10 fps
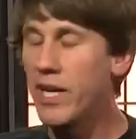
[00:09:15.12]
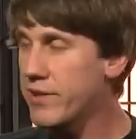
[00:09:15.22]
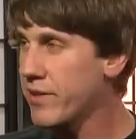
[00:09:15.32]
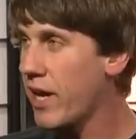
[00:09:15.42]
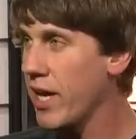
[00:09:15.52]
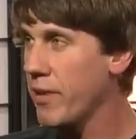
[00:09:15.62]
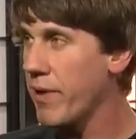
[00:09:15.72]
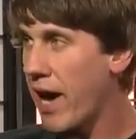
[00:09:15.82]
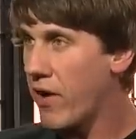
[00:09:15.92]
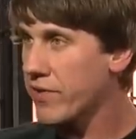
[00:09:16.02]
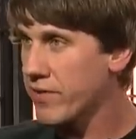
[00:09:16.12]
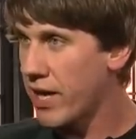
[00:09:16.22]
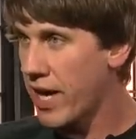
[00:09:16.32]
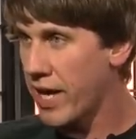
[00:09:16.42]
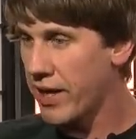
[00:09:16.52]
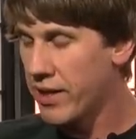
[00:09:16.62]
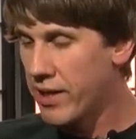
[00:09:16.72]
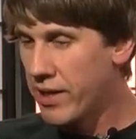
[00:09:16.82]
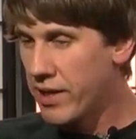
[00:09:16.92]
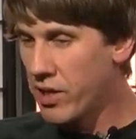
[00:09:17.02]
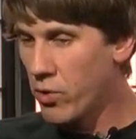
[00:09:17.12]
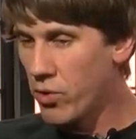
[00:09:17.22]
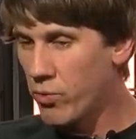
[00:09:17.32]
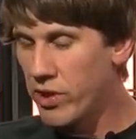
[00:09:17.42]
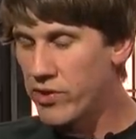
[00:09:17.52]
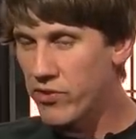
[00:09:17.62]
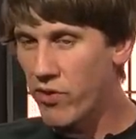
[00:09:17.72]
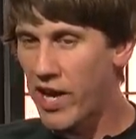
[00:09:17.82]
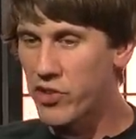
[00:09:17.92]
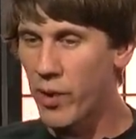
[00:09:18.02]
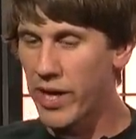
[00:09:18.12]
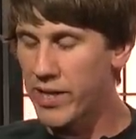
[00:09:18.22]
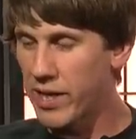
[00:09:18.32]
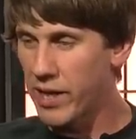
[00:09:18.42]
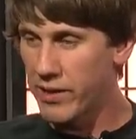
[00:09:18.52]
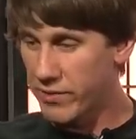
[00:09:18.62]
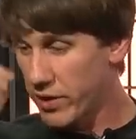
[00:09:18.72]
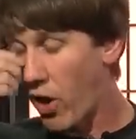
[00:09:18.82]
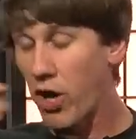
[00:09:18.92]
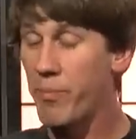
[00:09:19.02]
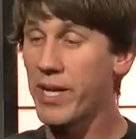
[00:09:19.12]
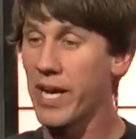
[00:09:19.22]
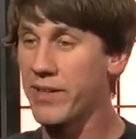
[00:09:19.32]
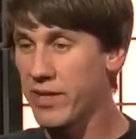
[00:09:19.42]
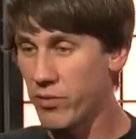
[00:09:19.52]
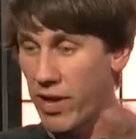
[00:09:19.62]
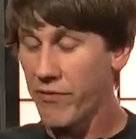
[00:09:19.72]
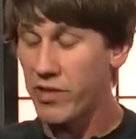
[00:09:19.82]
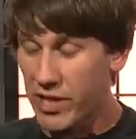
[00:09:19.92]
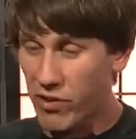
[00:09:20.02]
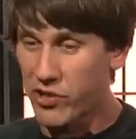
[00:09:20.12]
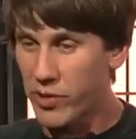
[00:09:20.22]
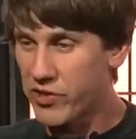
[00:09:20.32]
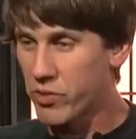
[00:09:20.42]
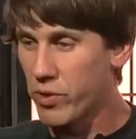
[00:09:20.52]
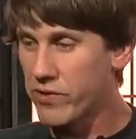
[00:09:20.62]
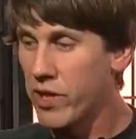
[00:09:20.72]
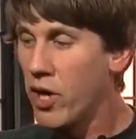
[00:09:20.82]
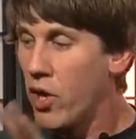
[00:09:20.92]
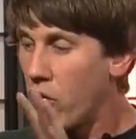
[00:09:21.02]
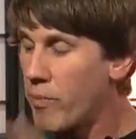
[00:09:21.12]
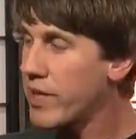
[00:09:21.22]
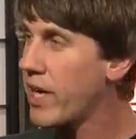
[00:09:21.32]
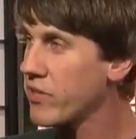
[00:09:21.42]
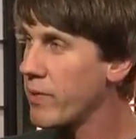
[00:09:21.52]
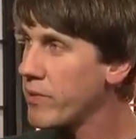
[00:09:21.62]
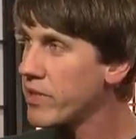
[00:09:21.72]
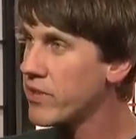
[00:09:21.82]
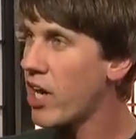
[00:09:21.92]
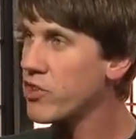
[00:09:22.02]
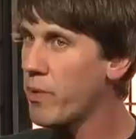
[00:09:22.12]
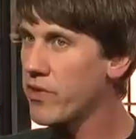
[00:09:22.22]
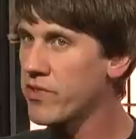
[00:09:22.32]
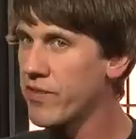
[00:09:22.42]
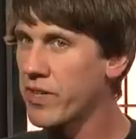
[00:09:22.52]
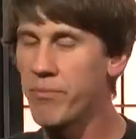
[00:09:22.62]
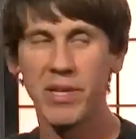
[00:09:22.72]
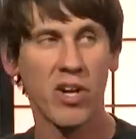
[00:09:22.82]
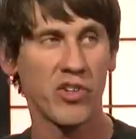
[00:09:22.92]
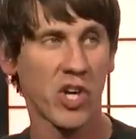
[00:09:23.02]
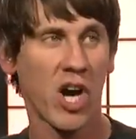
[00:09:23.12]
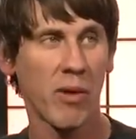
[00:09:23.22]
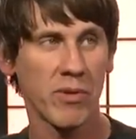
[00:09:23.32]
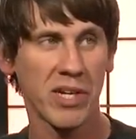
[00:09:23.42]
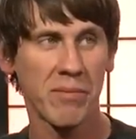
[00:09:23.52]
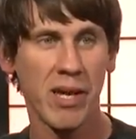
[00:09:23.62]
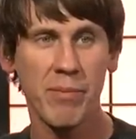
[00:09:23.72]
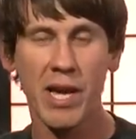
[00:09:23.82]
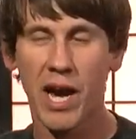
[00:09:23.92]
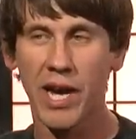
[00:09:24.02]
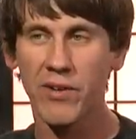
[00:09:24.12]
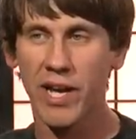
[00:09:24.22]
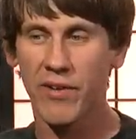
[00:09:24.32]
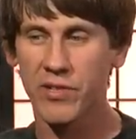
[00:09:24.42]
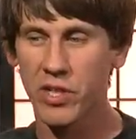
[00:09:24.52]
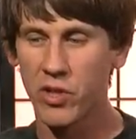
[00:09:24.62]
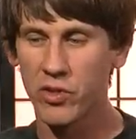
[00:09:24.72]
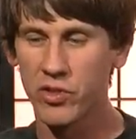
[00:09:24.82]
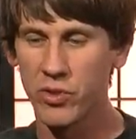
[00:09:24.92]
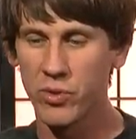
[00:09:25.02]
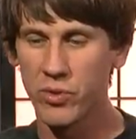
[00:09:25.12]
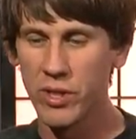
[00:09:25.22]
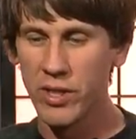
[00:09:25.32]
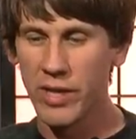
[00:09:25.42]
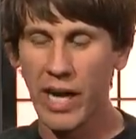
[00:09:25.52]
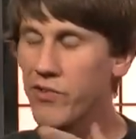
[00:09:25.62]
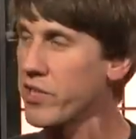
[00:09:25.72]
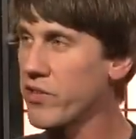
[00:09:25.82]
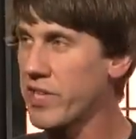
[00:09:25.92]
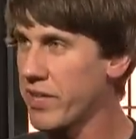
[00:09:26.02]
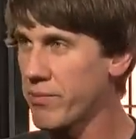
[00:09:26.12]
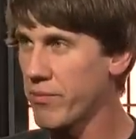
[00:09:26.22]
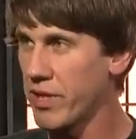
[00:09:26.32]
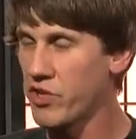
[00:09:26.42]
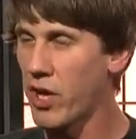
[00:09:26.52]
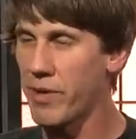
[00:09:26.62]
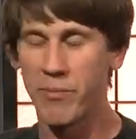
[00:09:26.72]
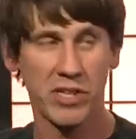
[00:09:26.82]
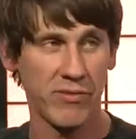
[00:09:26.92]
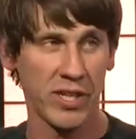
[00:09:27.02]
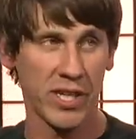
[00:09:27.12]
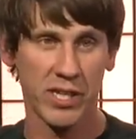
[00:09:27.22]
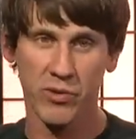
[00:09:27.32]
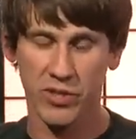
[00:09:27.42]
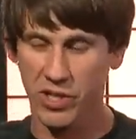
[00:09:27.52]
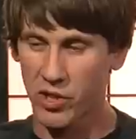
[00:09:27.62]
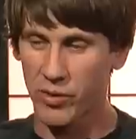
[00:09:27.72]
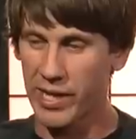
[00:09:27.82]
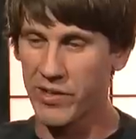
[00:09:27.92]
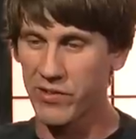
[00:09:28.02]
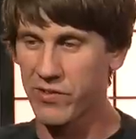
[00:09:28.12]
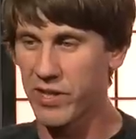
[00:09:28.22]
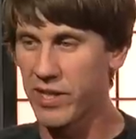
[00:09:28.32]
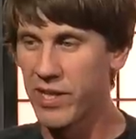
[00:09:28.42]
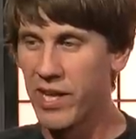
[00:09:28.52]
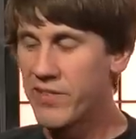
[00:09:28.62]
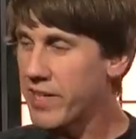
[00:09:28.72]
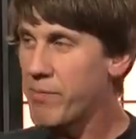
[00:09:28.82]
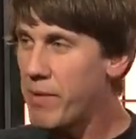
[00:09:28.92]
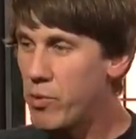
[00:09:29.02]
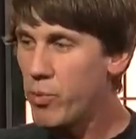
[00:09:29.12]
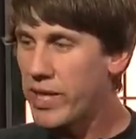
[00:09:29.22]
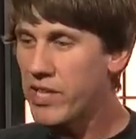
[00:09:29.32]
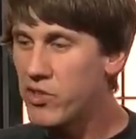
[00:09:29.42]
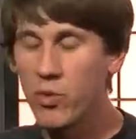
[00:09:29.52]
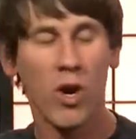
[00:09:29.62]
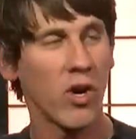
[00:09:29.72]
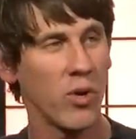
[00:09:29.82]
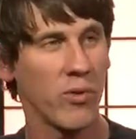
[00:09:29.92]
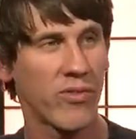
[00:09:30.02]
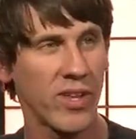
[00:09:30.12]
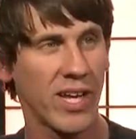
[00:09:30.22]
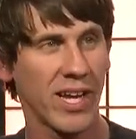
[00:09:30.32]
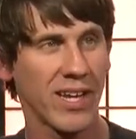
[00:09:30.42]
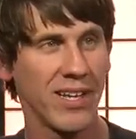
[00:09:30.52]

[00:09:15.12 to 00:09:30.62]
at the time, Alex and I you know, we had just graduated, and you know, our big idea after at graduation was, oh my gosh, maybe the dodgeball stuff can be our job. Like maybe I don't have to go to like I was going to go take a job at MTV, and he was going to go to an agency. It's like maybe we can do our own thing.